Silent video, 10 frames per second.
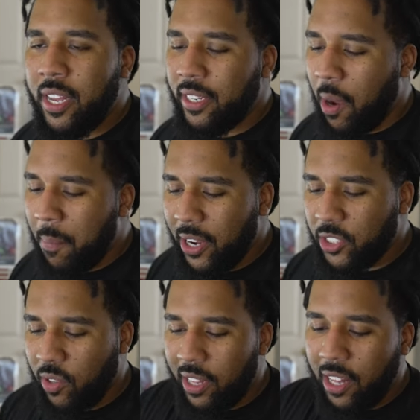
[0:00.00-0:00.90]
Now,
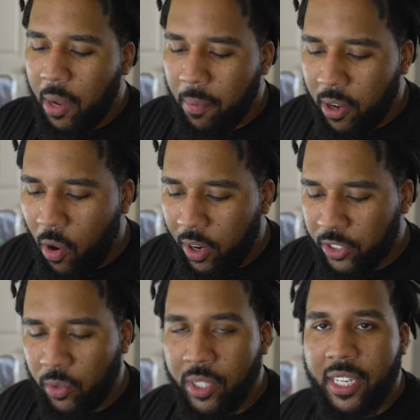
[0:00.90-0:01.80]
mind you, I lock my car
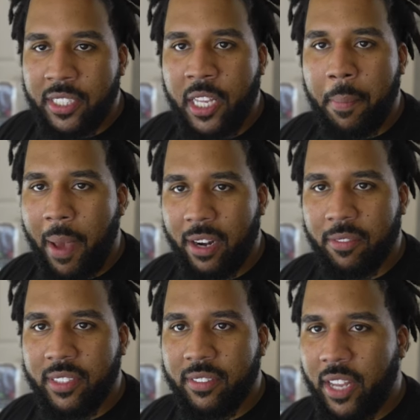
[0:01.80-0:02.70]
as soon as I step out
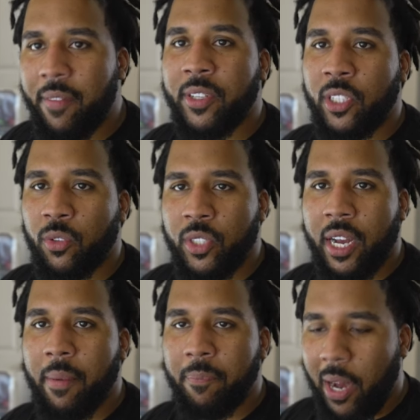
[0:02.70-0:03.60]
of it every single
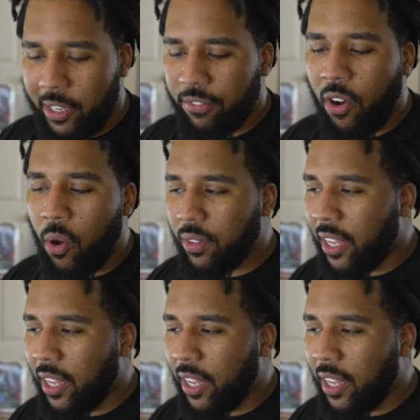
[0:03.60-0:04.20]
time by default.